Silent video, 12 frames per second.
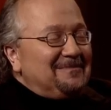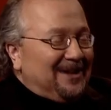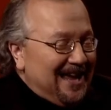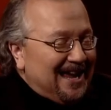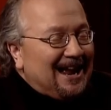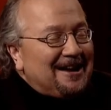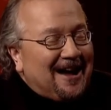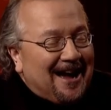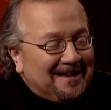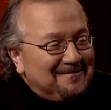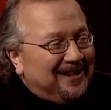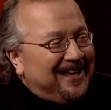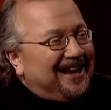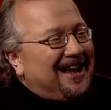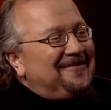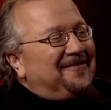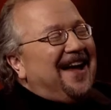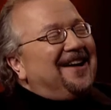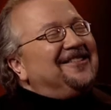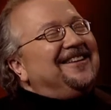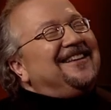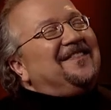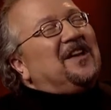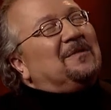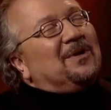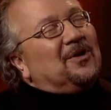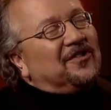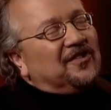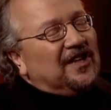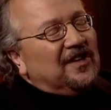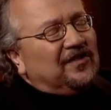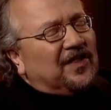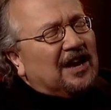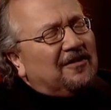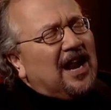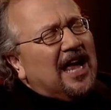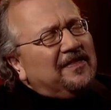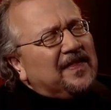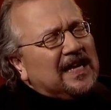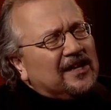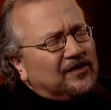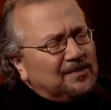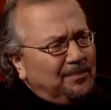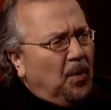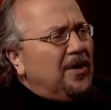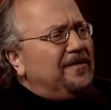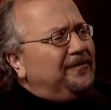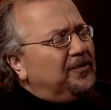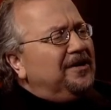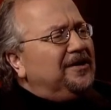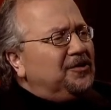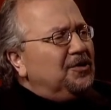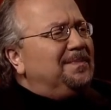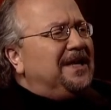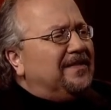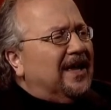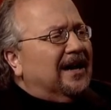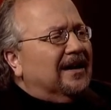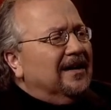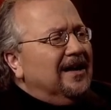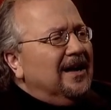glad, I'm glad I found it in there, because it is there, and I think it's important for it to be there,